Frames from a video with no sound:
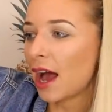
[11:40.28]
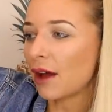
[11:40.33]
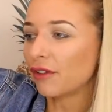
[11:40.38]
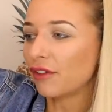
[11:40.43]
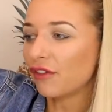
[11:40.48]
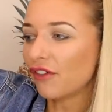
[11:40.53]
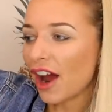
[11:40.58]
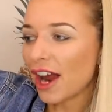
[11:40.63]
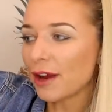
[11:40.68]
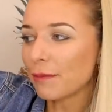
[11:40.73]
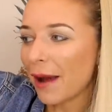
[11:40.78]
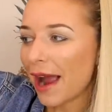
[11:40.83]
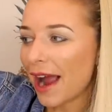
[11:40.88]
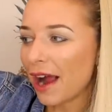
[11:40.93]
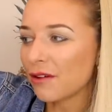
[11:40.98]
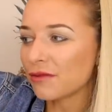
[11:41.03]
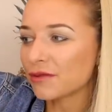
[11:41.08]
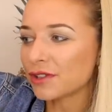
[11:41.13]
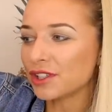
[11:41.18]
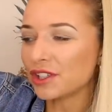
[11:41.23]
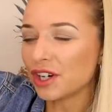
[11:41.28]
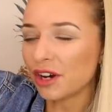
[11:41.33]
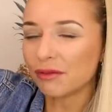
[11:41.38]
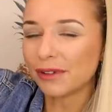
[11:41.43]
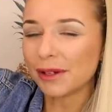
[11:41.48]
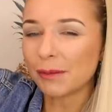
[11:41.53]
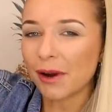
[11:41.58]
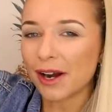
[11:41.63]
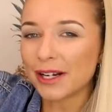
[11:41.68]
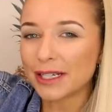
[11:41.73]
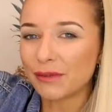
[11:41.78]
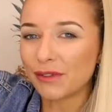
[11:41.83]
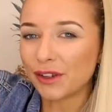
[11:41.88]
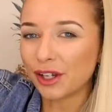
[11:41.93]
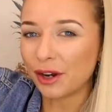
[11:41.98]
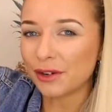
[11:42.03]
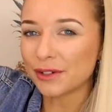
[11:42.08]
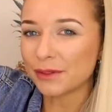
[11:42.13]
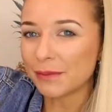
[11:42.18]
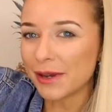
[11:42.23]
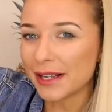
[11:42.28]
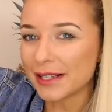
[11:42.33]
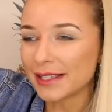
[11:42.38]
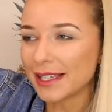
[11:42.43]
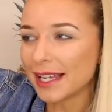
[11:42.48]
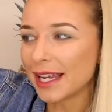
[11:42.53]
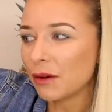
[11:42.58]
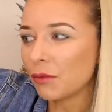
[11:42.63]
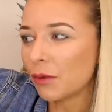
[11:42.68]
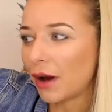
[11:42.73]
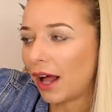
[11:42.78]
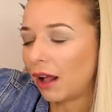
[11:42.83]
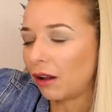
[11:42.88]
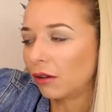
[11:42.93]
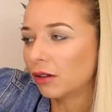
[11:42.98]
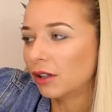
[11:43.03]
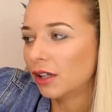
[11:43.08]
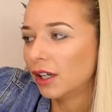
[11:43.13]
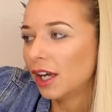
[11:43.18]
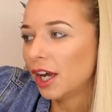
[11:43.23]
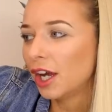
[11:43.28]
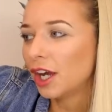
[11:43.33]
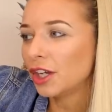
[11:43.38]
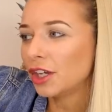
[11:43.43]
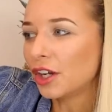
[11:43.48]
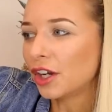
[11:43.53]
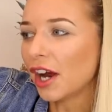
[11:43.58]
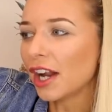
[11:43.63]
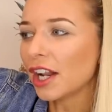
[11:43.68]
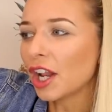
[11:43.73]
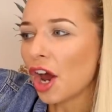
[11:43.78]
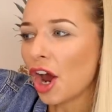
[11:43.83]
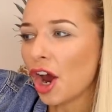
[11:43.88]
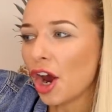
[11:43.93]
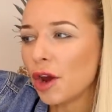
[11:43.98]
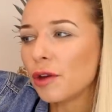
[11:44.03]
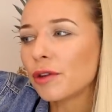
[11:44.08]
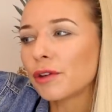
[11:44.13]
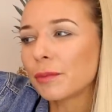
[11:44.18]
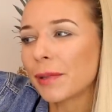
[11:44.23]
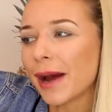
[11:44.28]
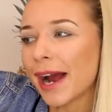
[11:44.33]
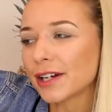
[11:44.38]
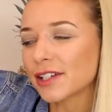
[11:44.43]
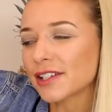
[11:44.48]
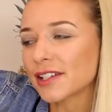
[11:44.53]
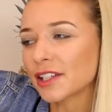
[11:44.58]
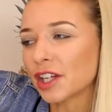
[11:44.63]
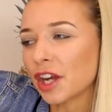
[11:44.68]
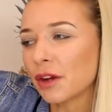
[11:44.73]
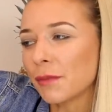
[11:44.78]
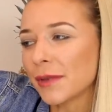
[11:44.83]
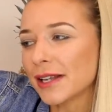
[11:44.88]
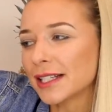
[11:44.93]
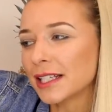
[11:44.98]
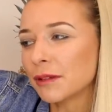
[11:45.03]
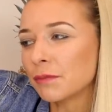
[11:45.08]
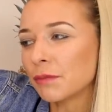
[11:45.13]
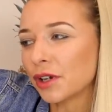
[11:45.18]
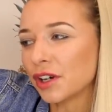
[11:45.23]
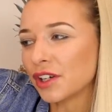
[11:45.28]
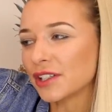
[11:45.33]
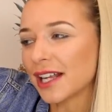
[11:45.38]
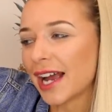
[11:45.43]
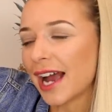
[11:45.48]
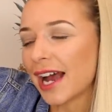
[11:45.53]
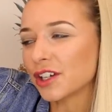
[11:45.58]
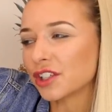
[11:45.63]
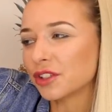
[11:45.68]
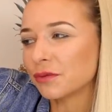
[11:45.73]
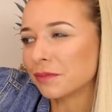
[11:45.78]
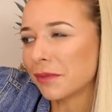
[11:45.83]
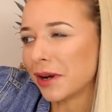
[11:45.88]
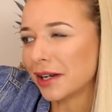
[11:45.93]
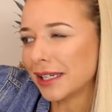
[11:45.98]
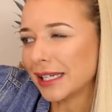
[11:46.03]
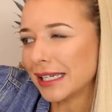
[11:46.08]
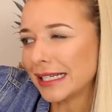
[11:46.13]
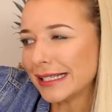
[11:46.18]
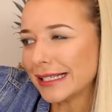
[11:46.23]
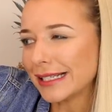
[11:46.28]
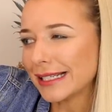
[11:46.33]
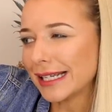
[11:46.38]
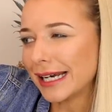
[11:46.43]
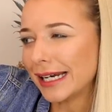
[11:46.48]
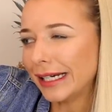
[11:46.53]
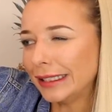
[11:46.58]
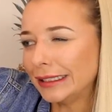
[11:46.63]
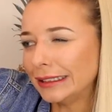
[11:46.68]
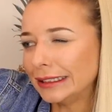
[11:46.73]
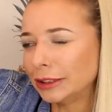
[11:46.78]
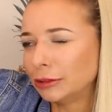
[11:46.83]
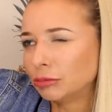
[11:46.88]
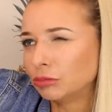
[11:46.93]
For £5 you don't really mind if it goes missing. Well, you kind of hope your bag doesn't go missing because it has your money inside.